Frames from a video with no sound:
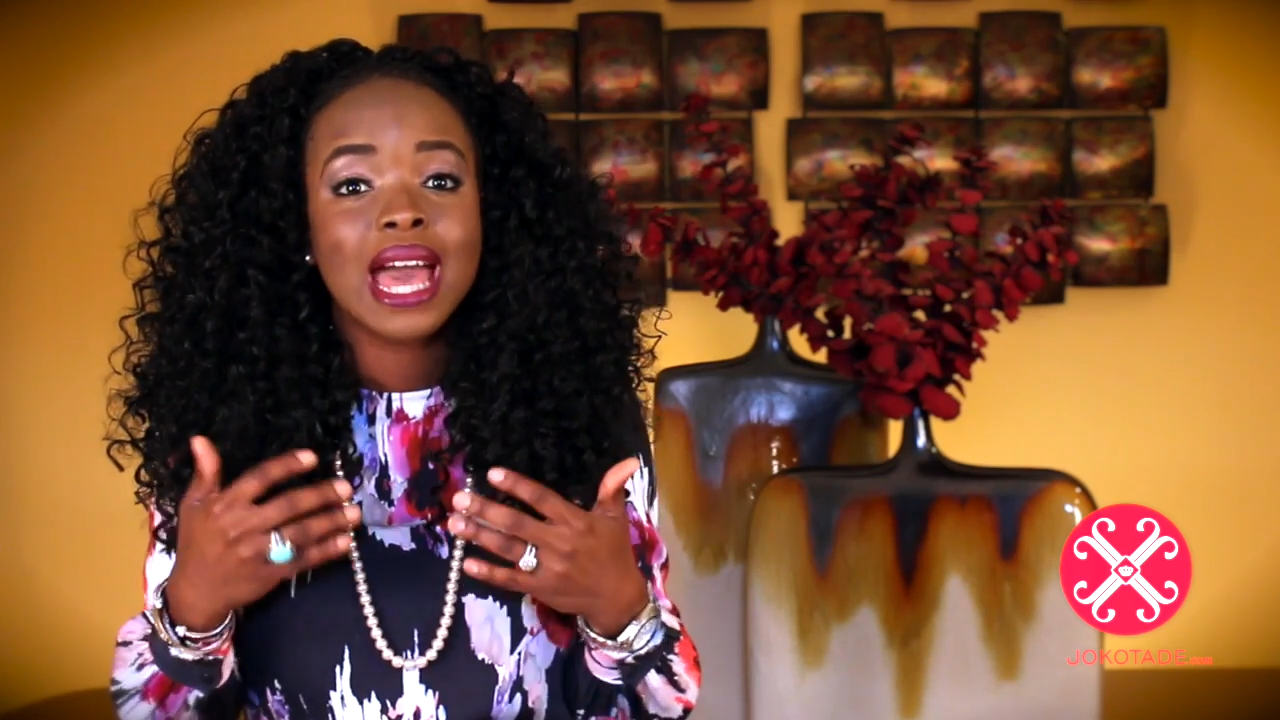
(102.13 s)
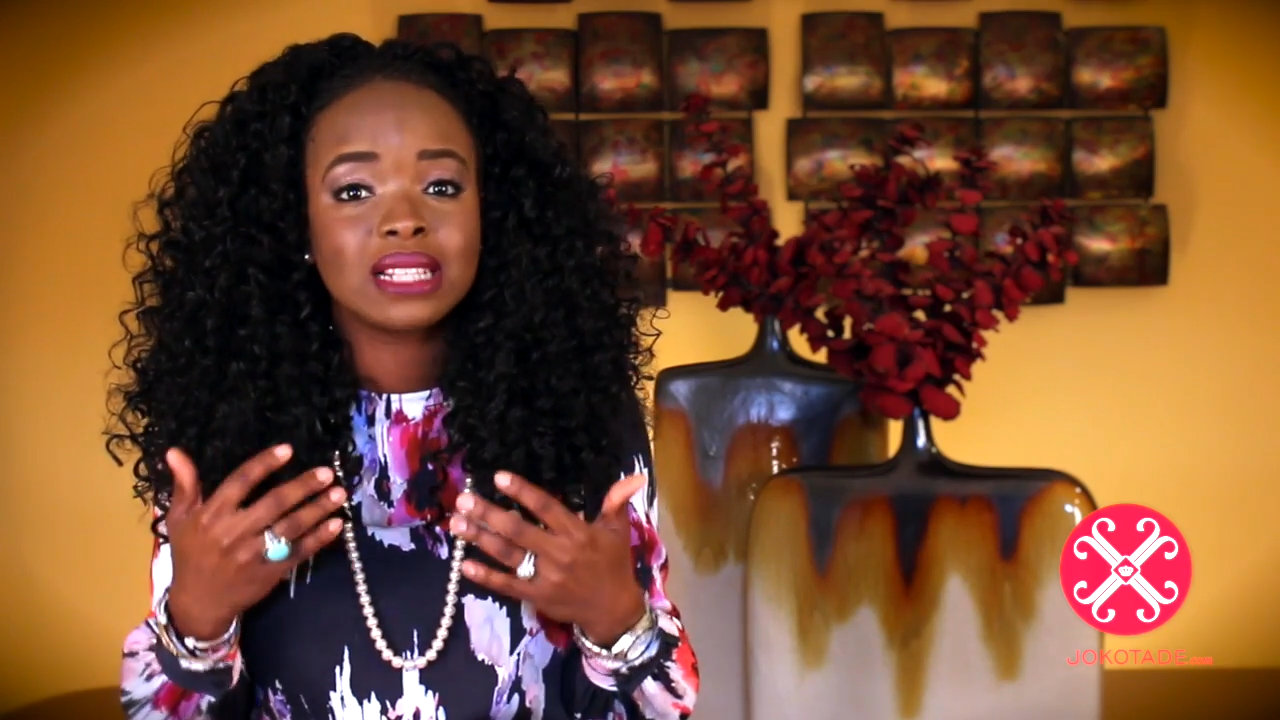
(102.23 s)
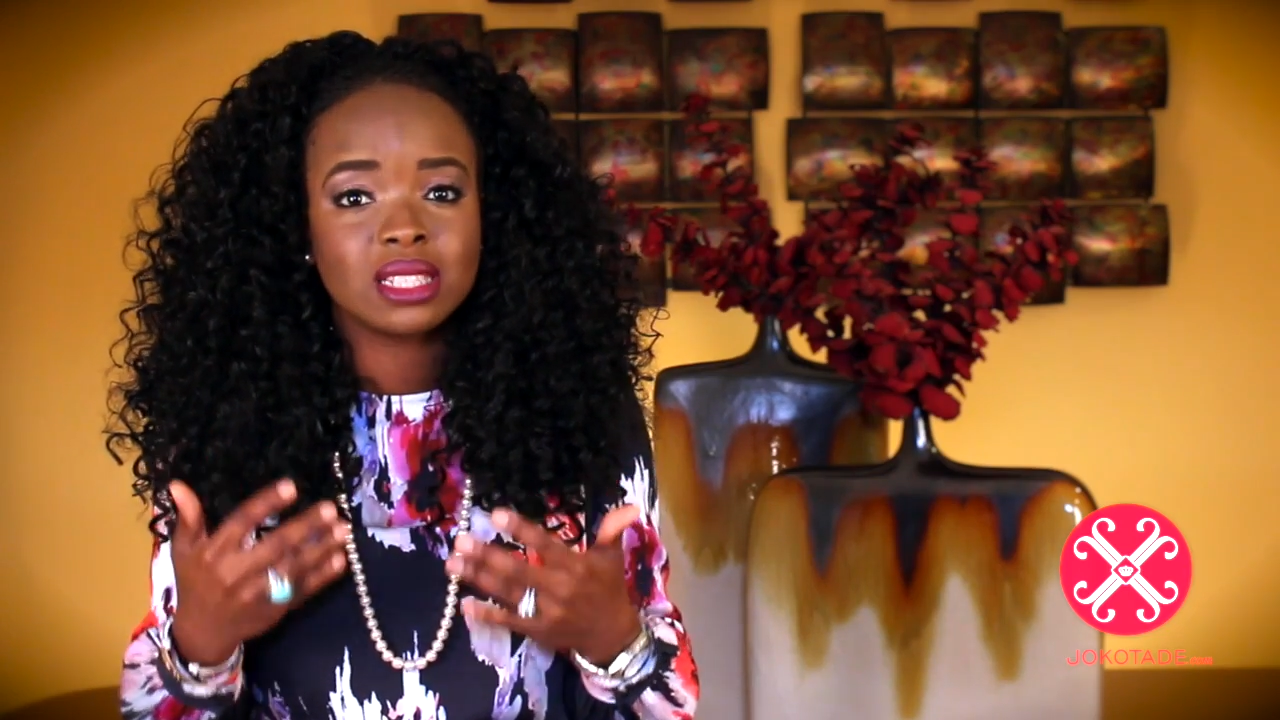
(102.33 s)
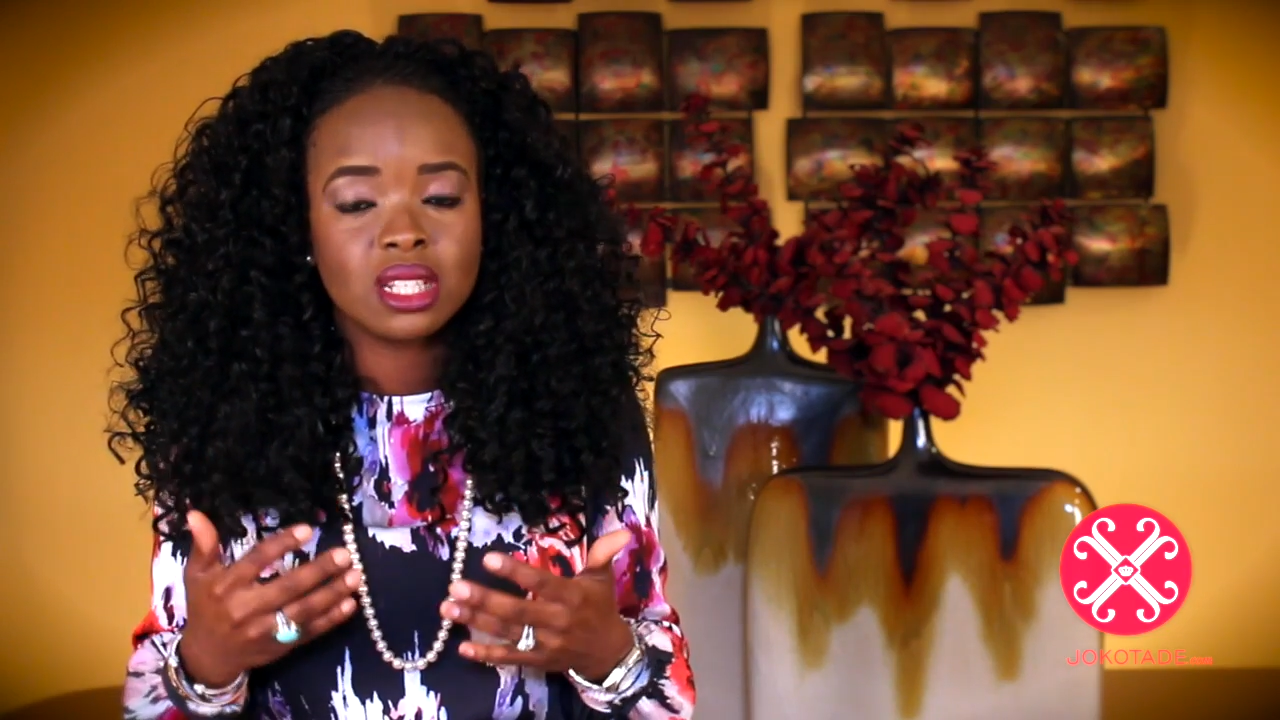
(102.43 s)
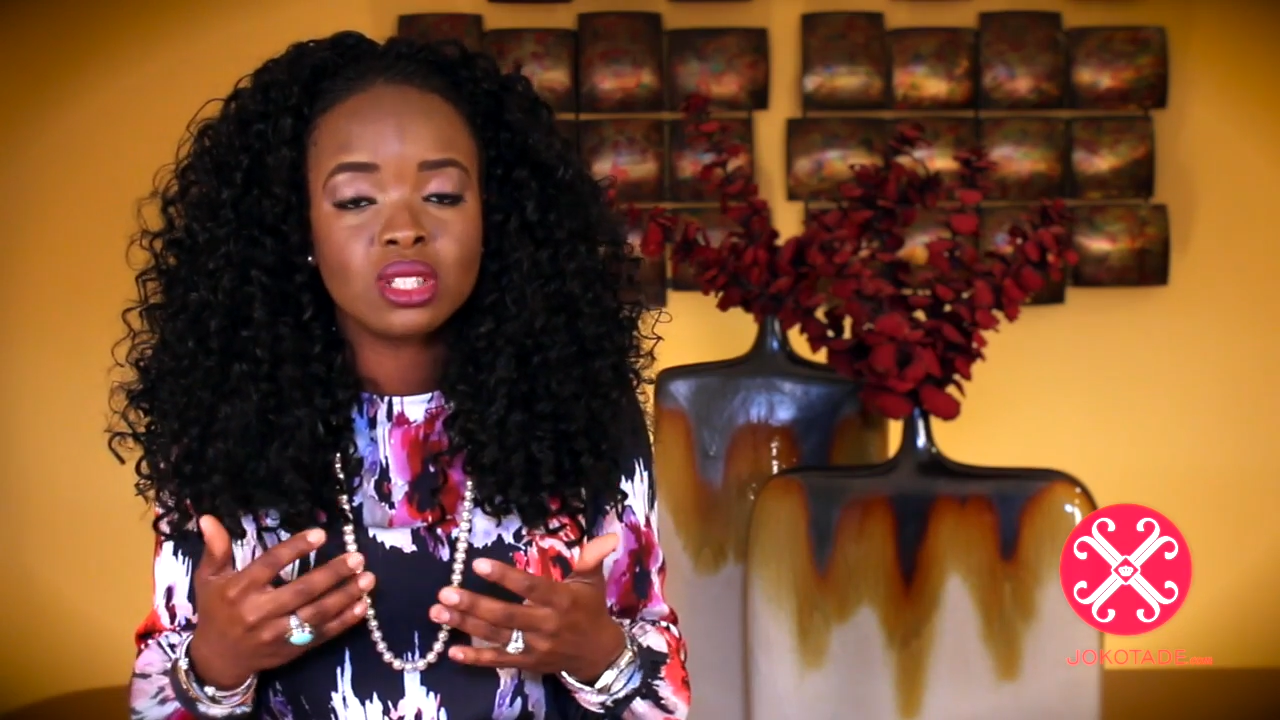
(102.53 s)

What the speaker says: as an